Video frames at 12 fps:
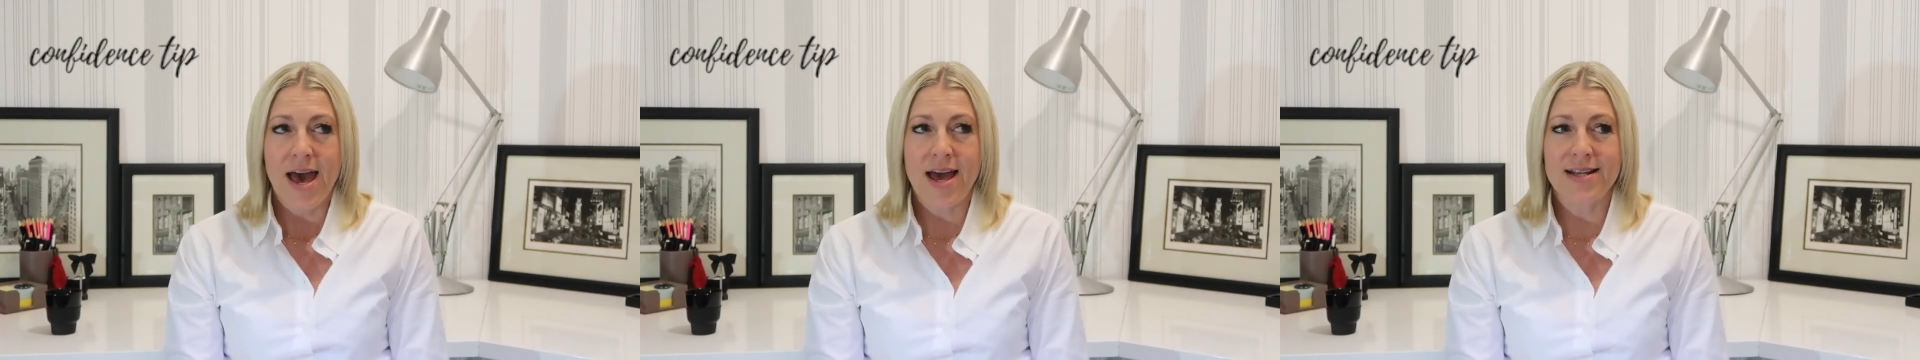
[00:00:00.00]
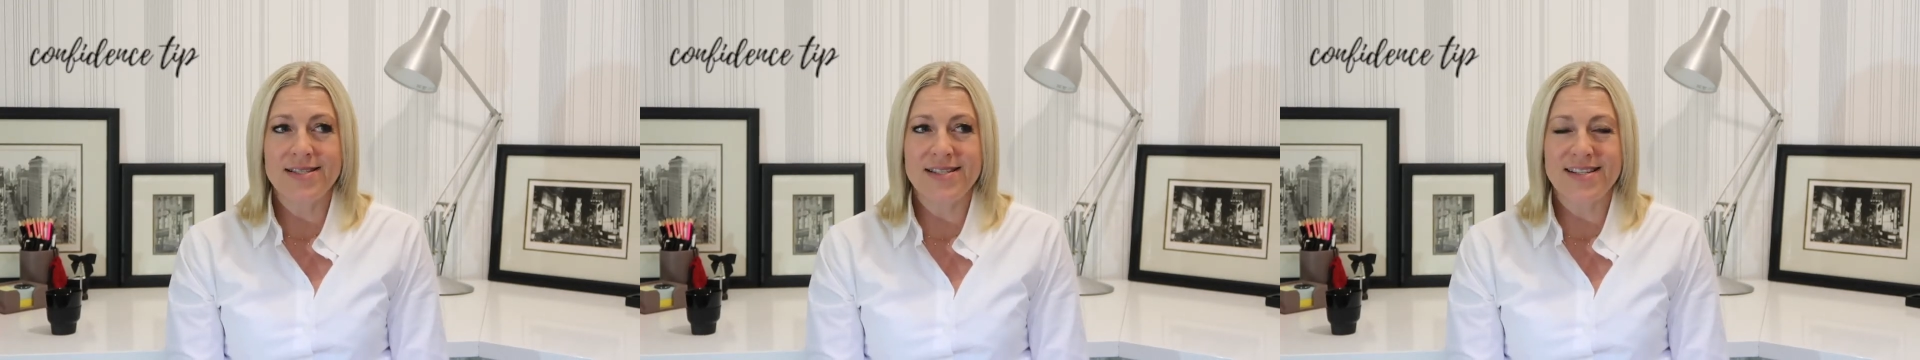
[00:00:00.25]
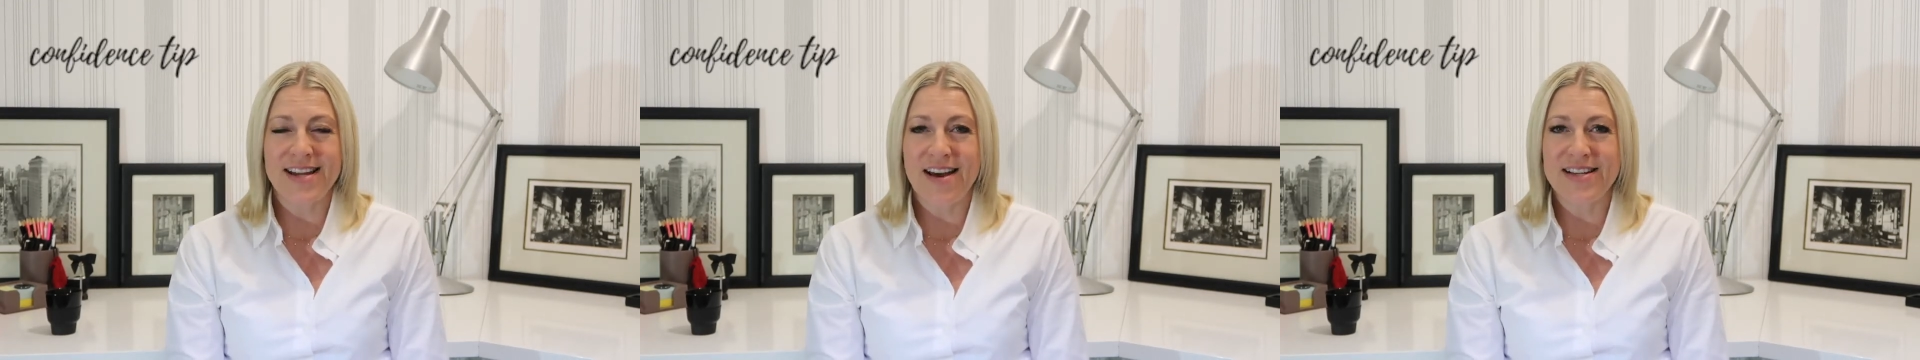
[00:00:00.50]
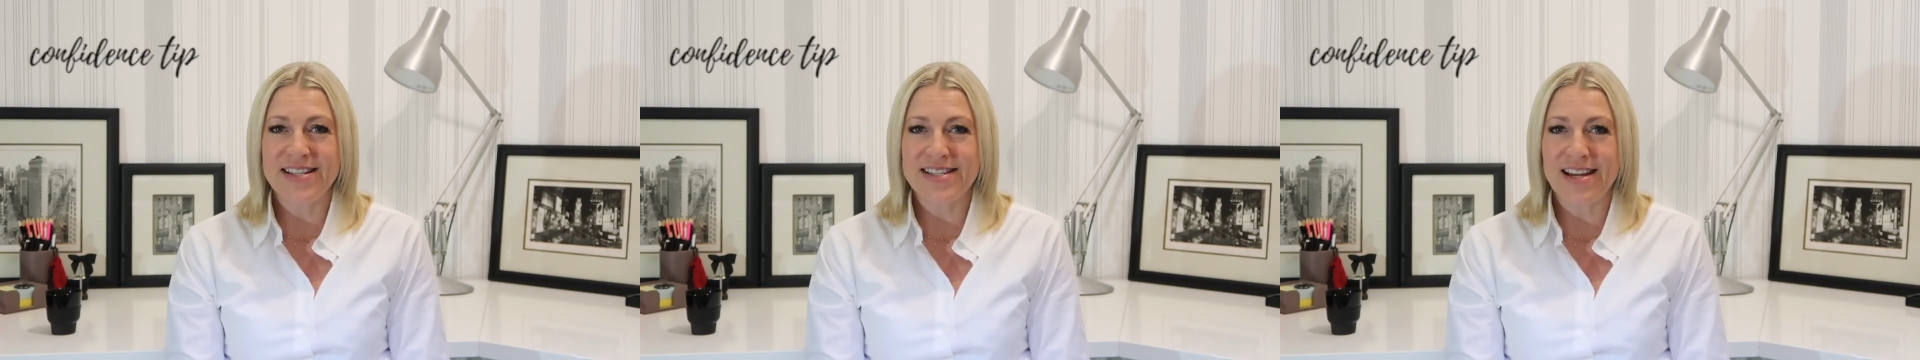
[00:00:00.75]
And
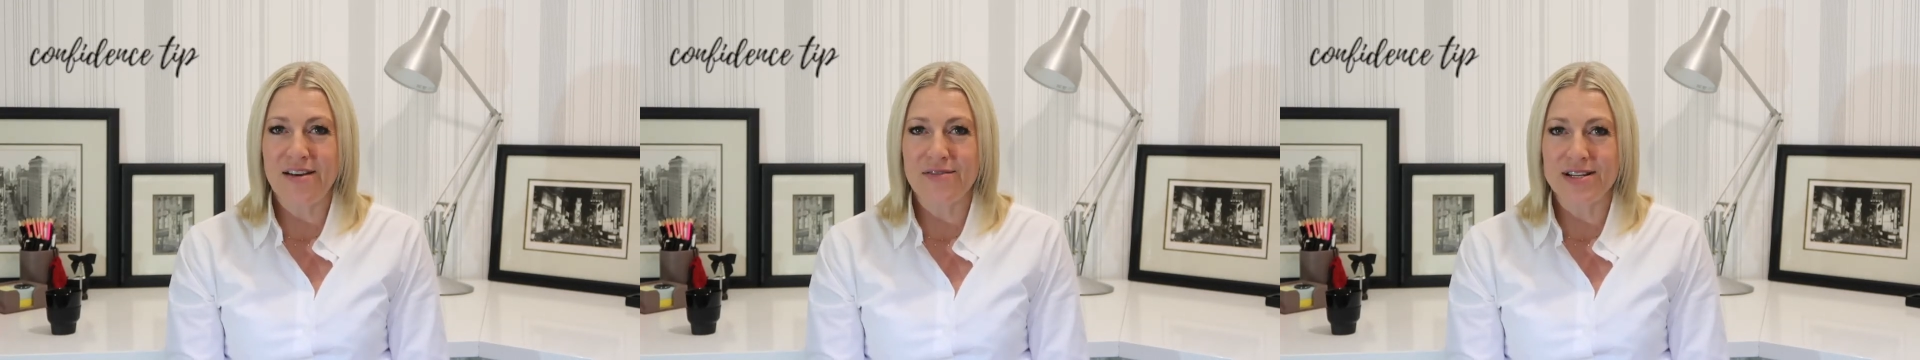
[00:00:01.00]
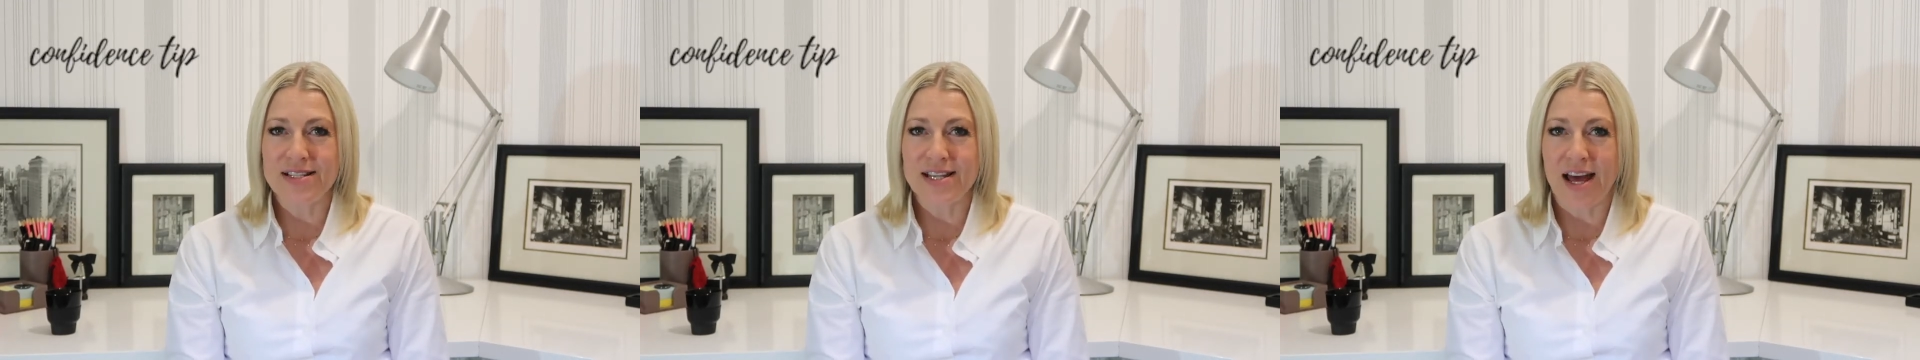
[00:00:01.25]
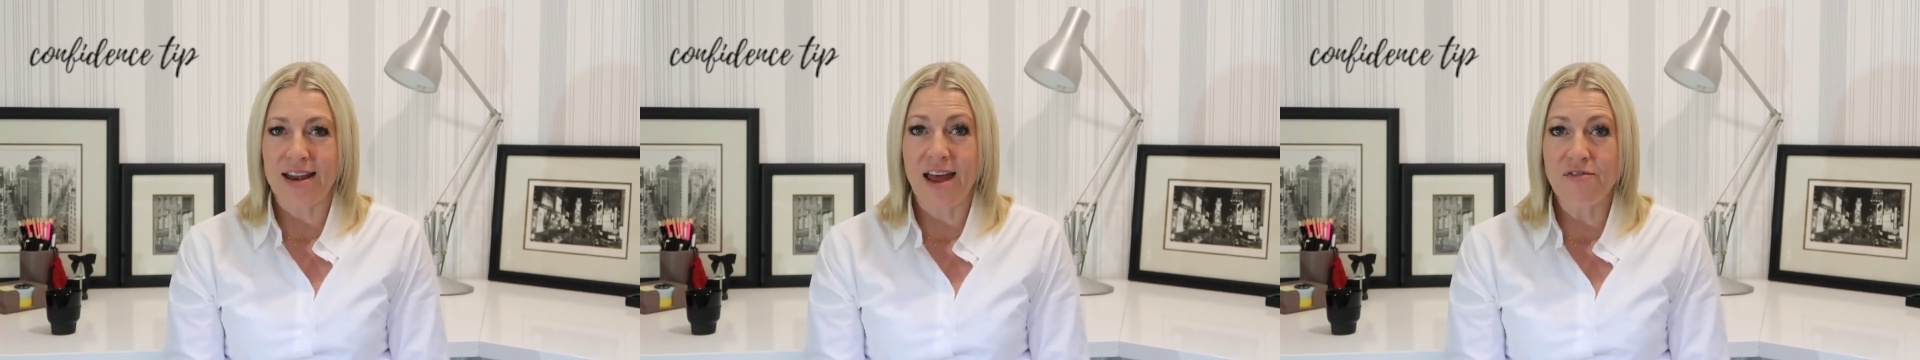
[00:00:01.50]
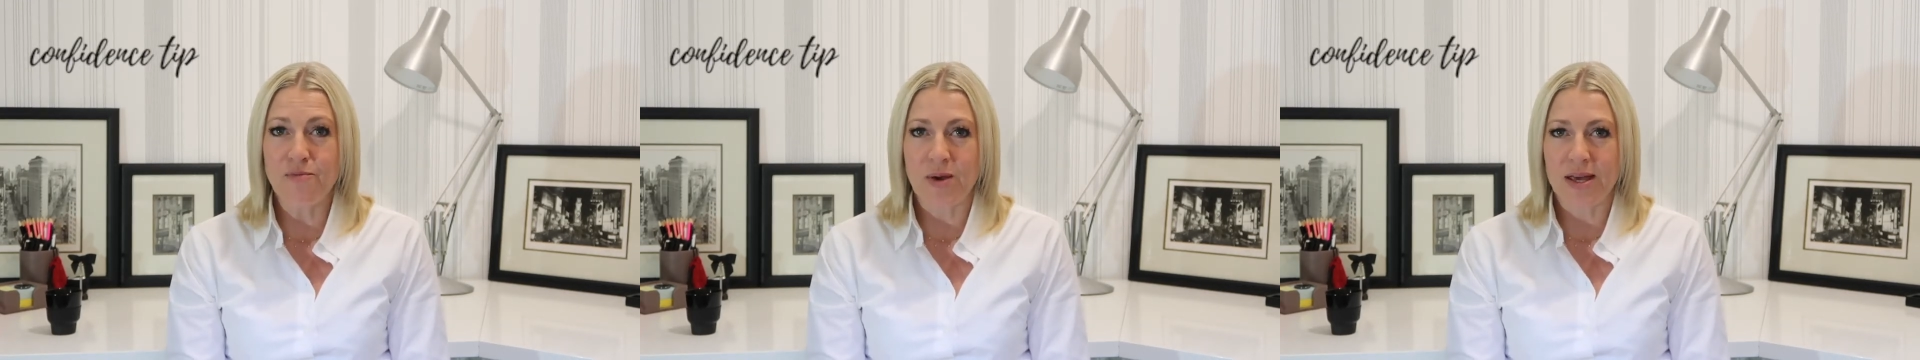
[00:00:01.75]
now I just love it. I
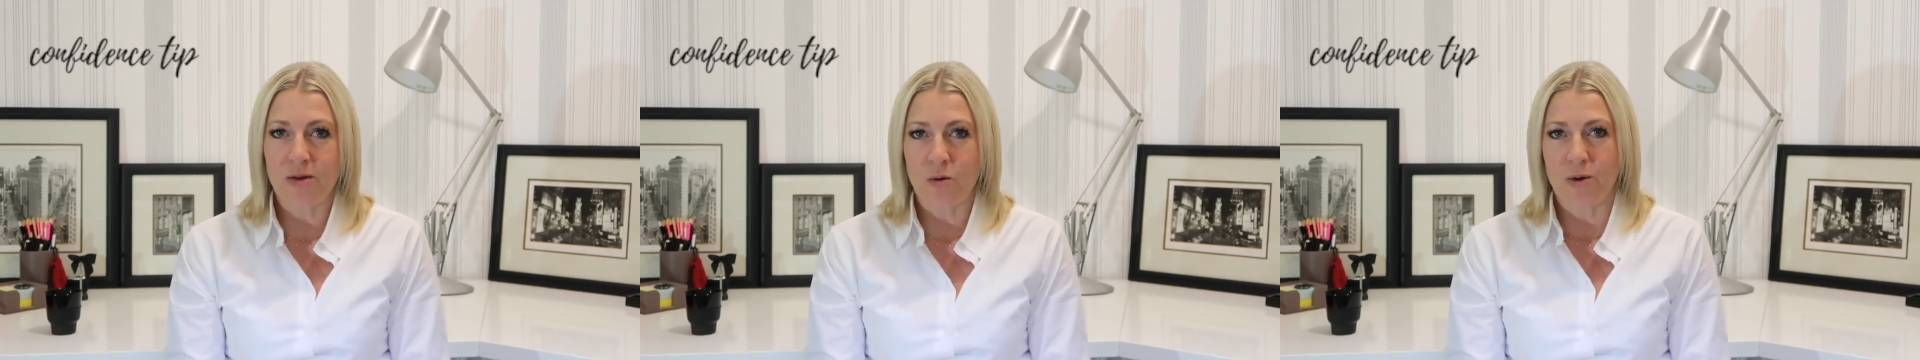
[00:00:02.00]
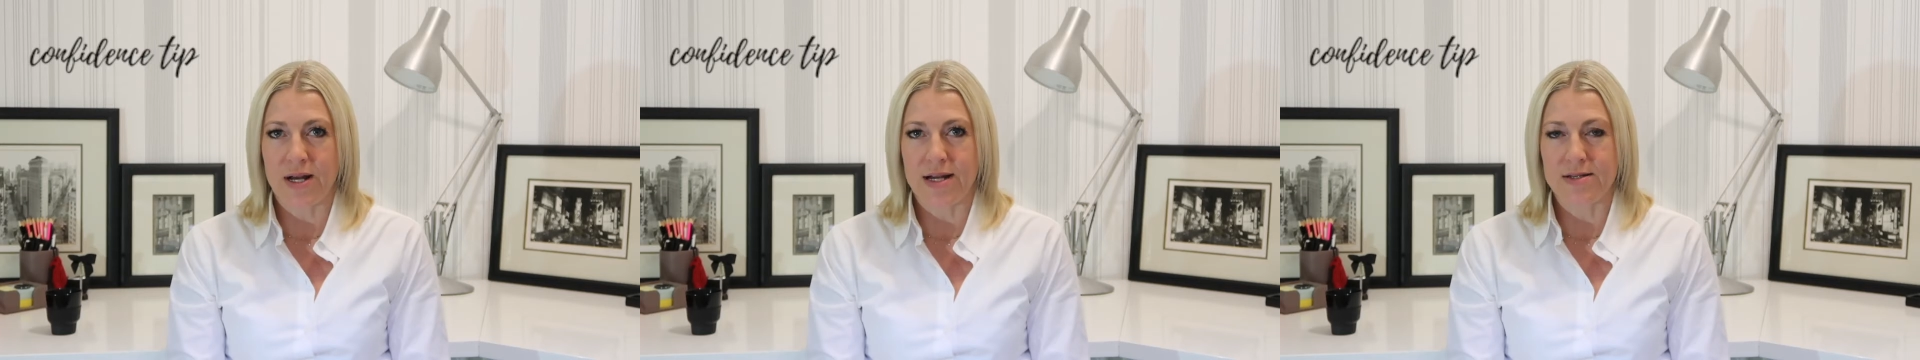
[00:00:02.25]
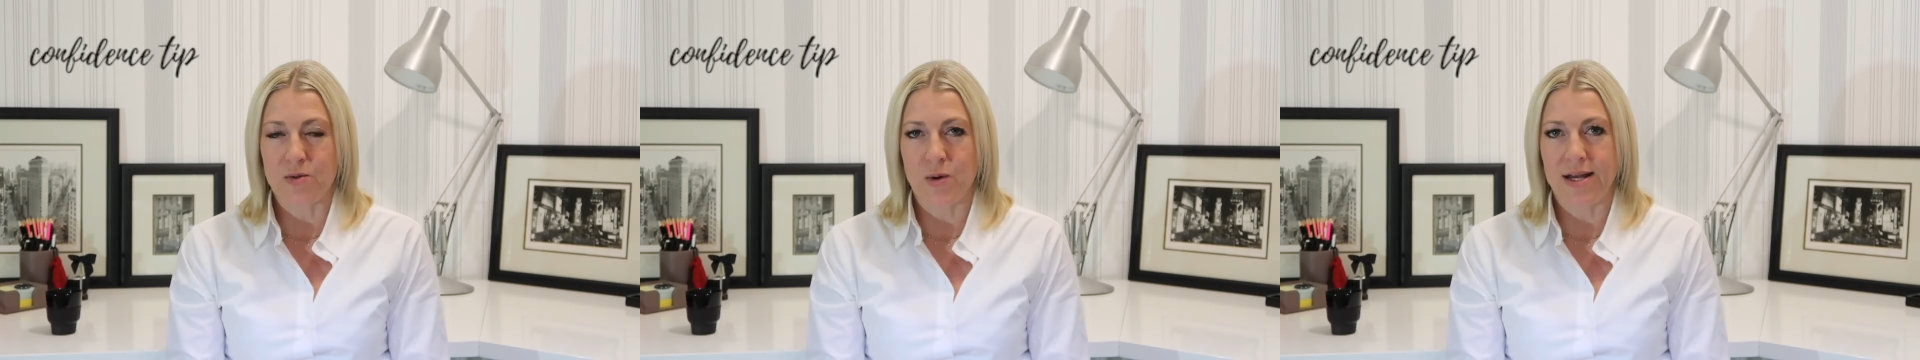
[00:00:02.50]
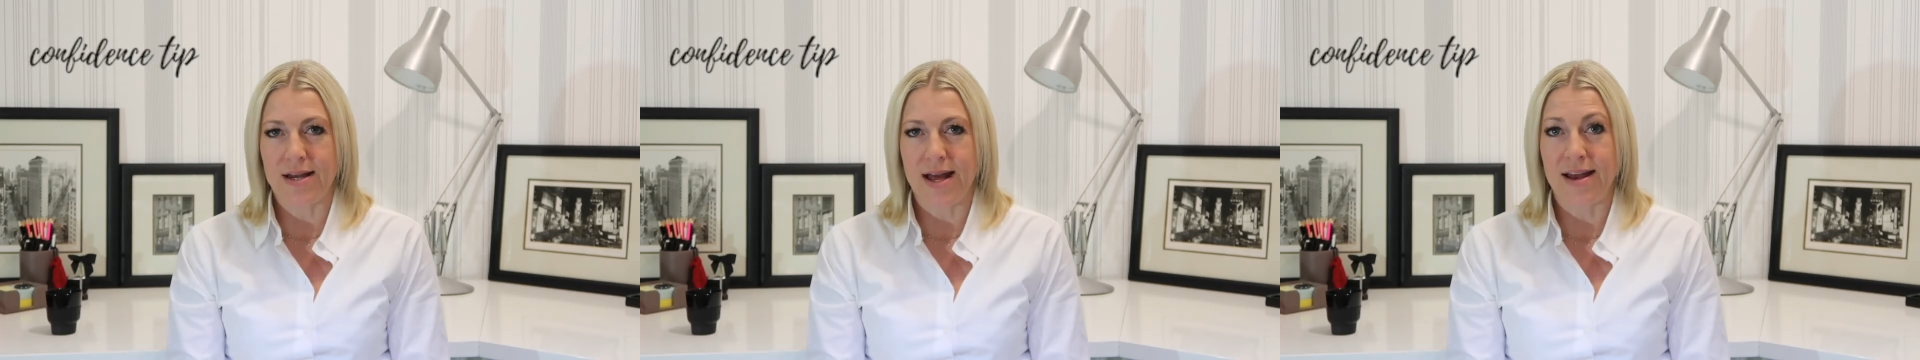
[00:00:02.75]
love being the organized one.